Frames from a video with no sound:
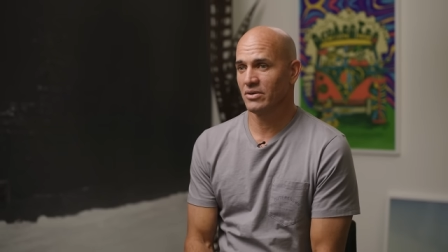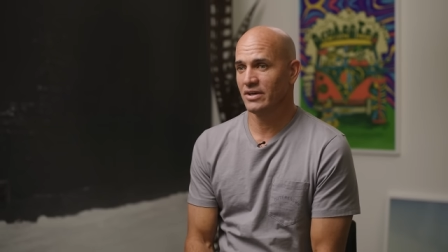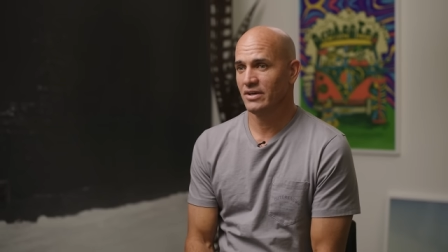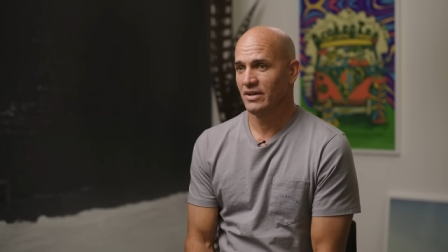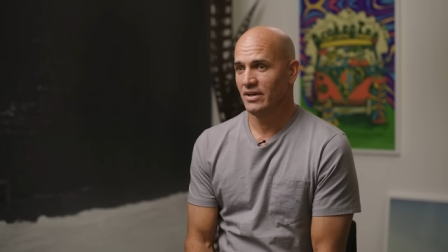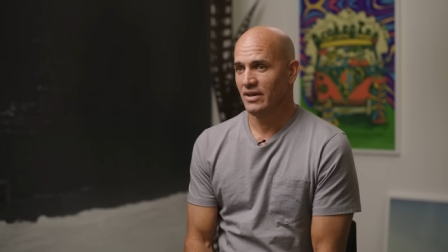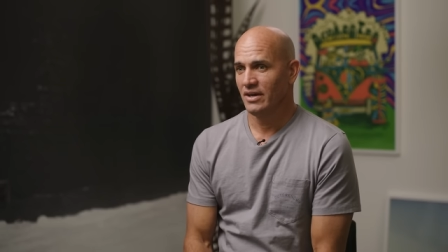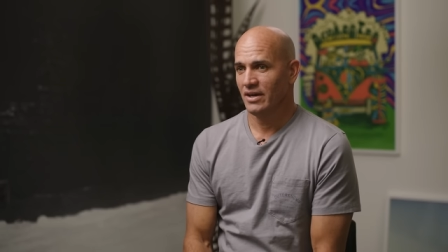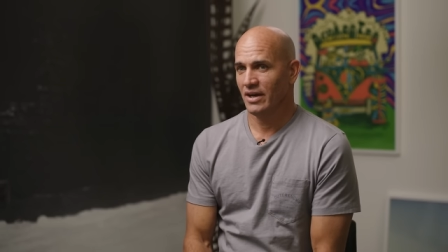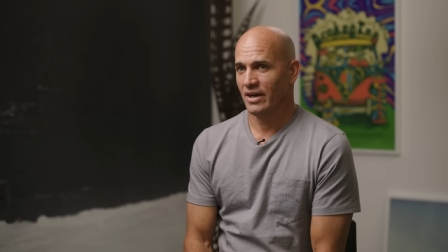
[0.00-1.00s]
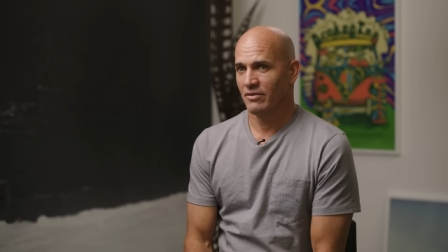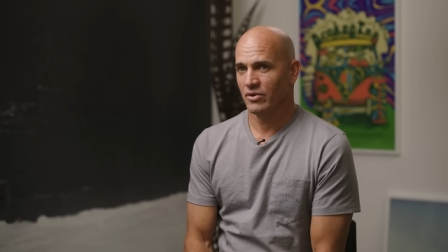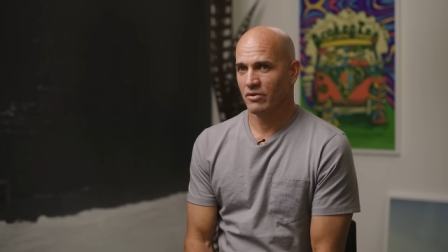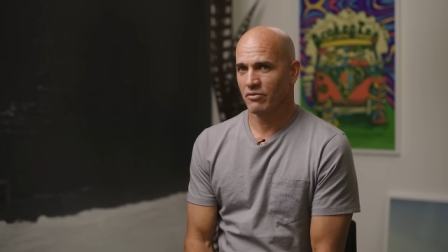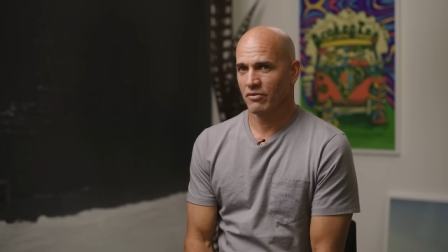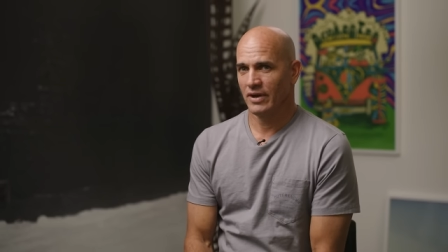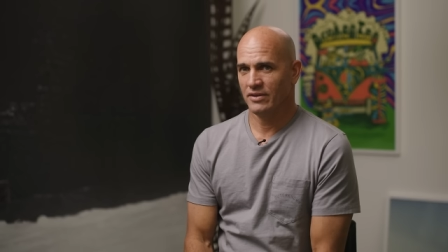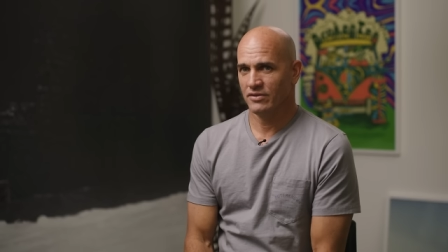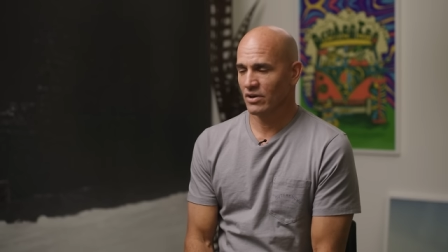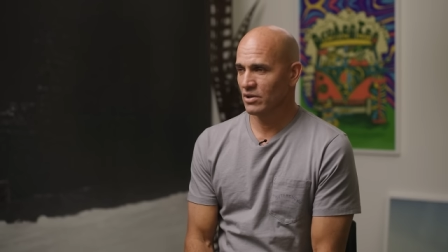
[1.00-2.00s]
and I have good
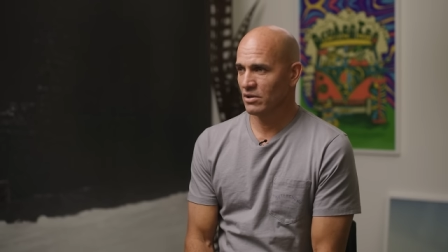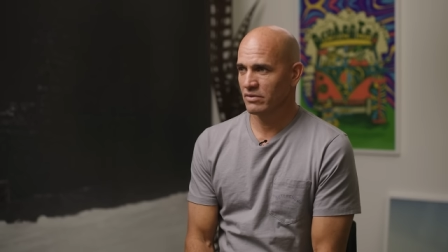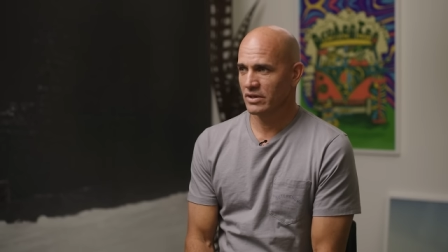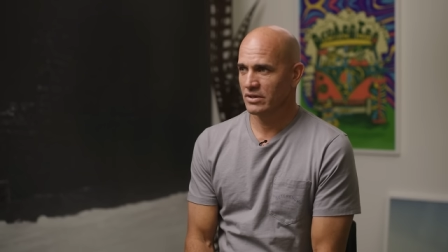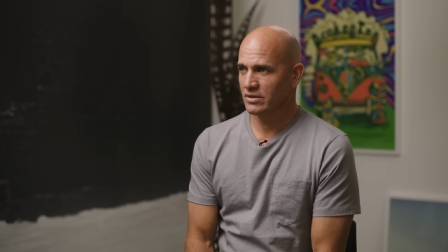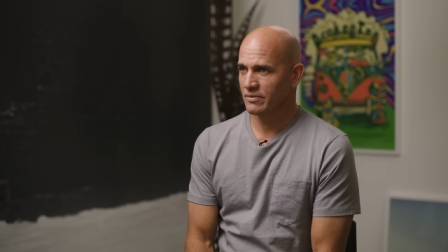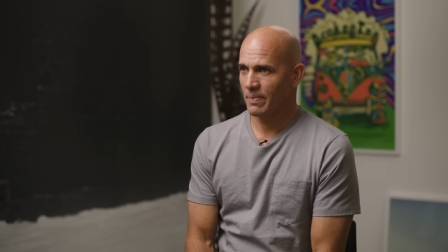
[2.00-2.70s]
friends all over.